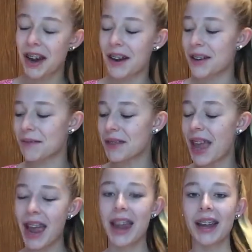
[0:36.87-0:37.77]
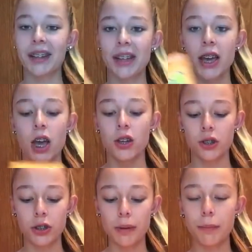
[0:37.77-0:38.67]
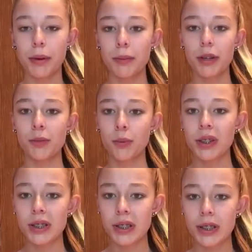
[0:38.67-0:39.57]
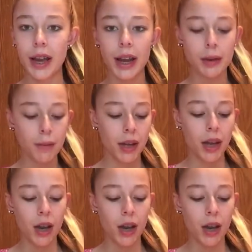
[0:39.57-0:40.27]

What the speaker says: and she pretty much put slime